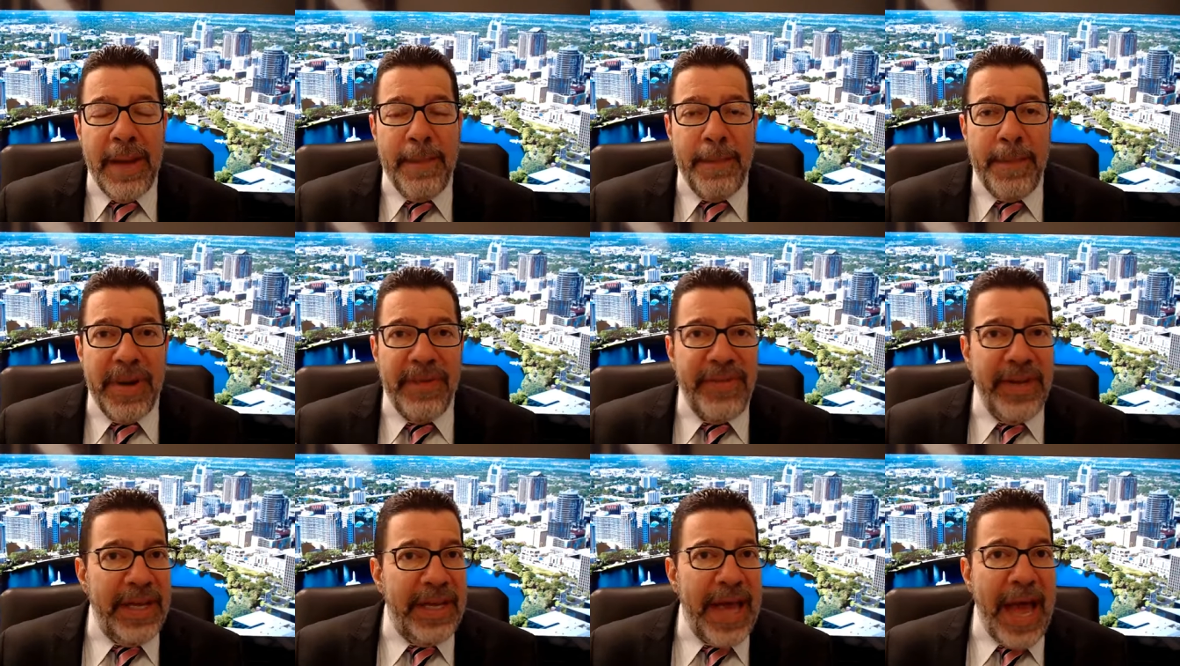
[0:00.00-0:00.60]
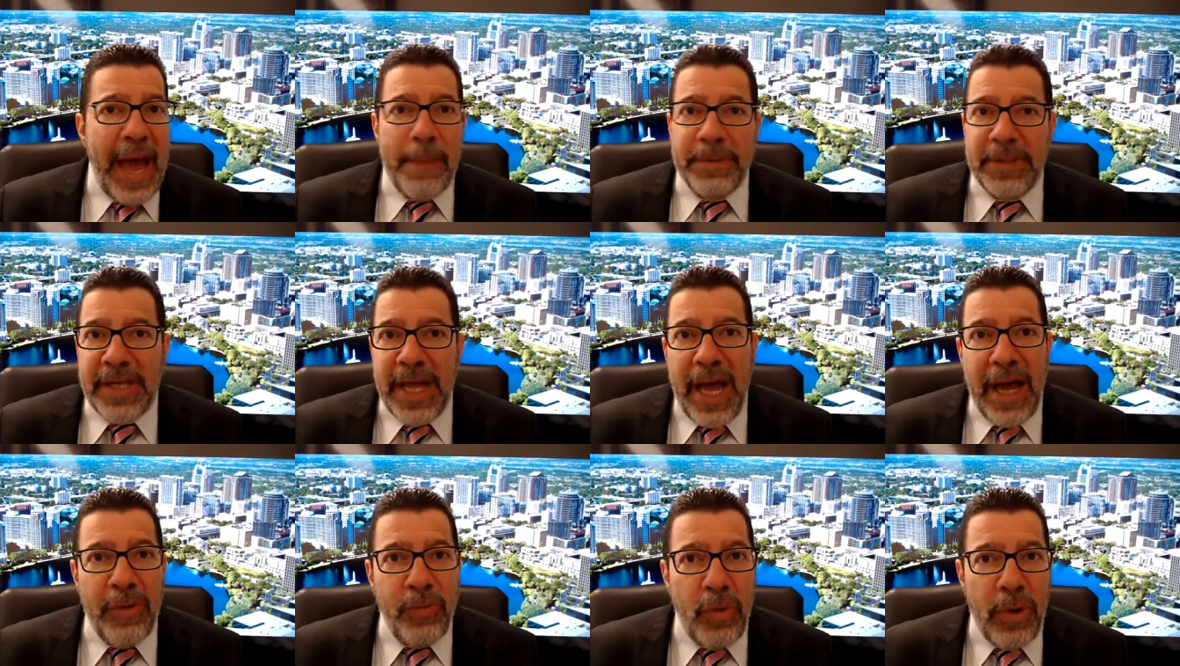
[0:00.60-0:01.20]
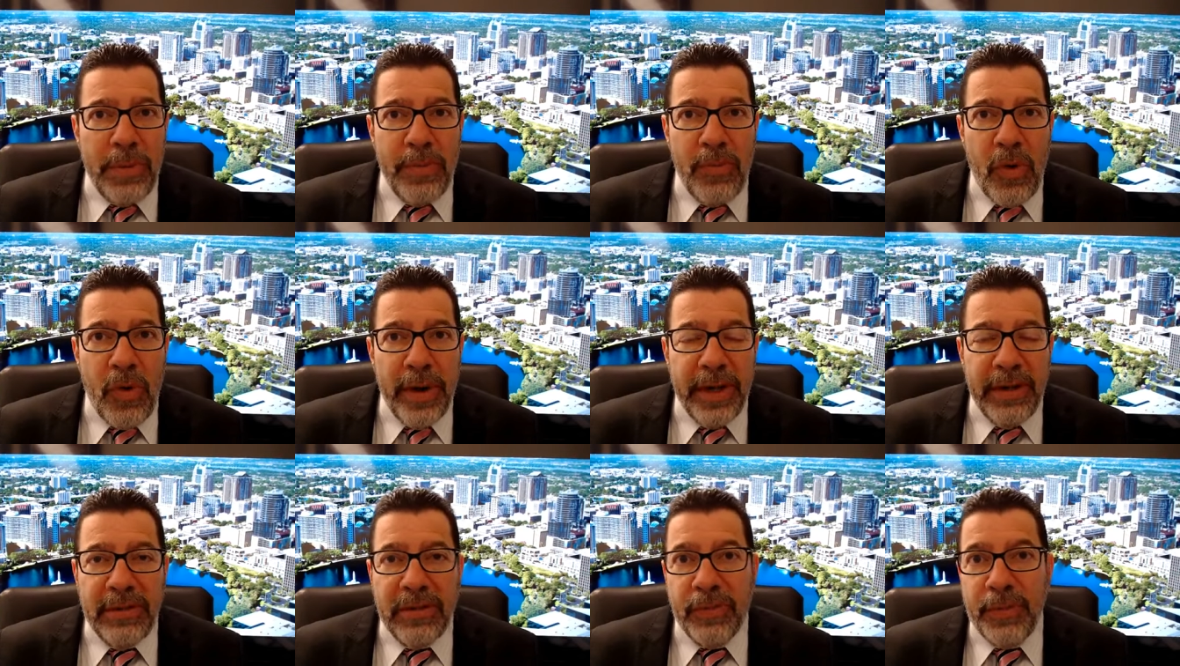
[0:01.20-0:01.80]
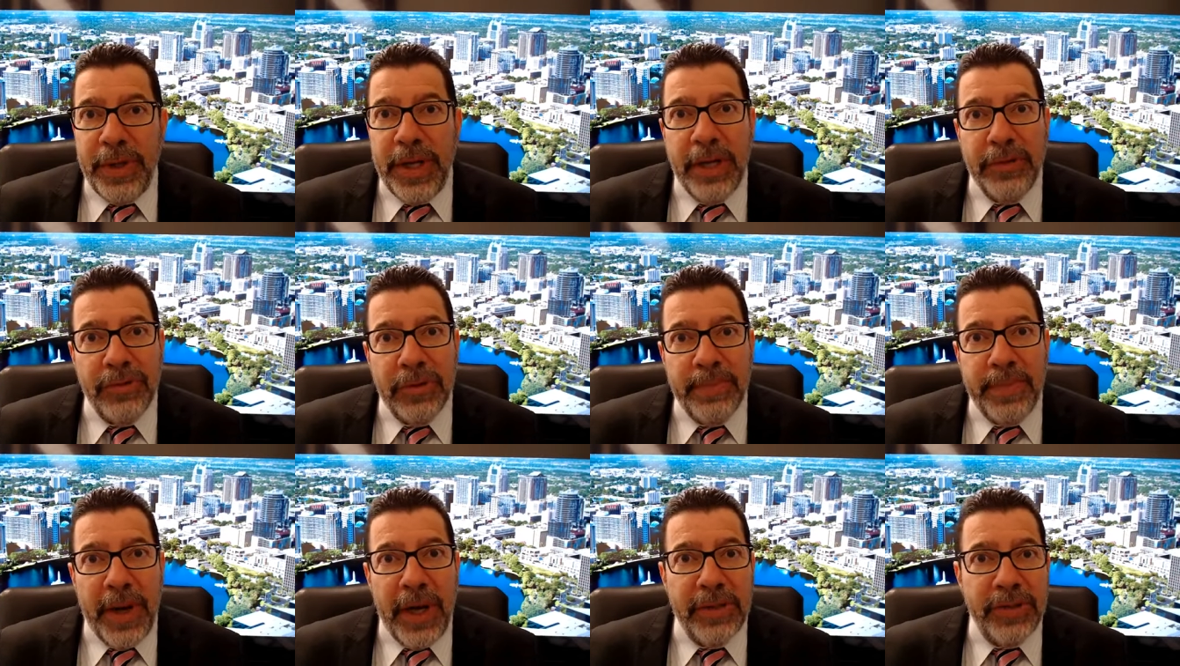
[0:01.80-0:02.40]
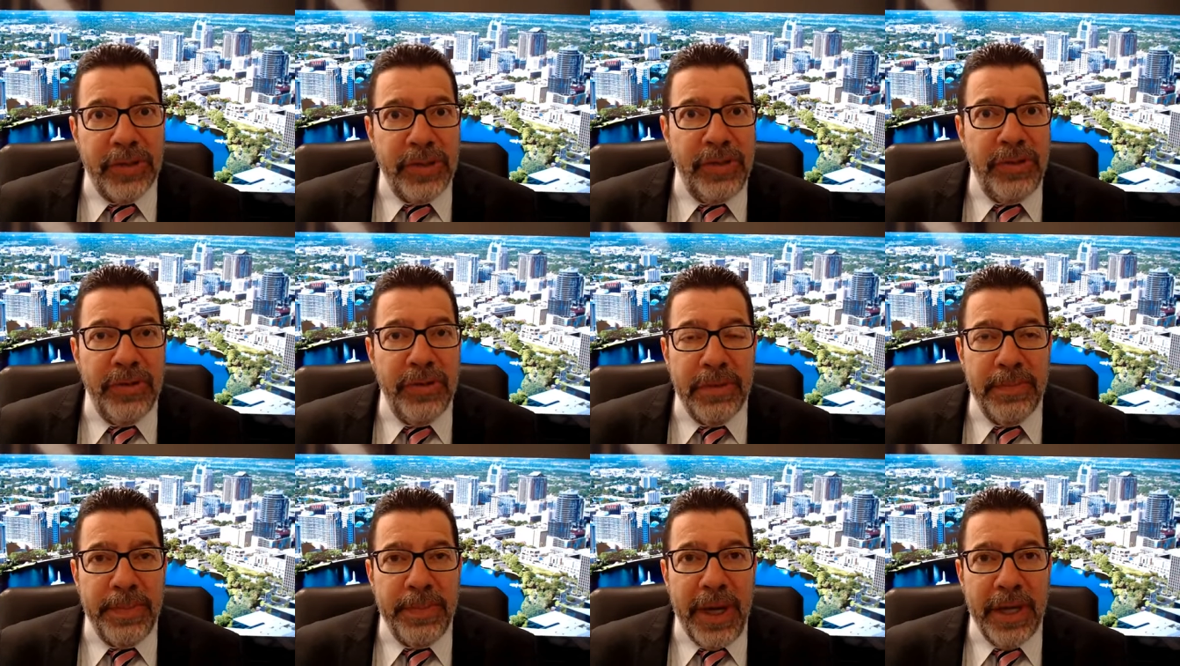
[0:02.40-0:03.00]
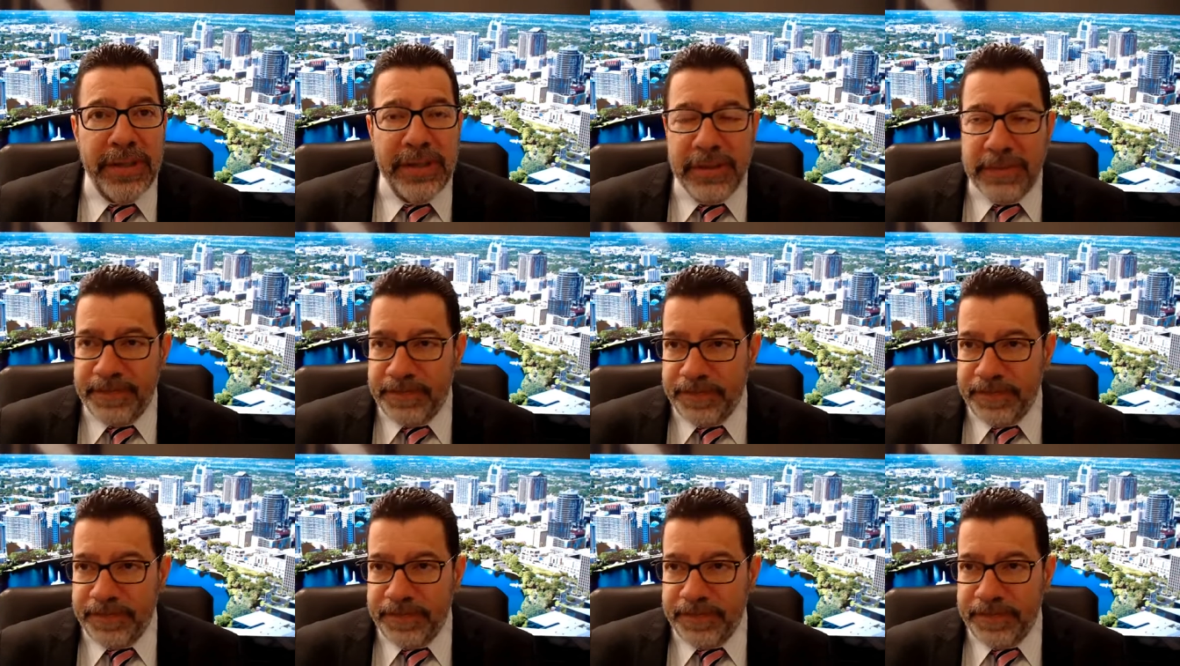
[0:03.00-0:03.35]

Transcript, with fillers: But if it gaps down one morning, 300 bucks or 200 bucks,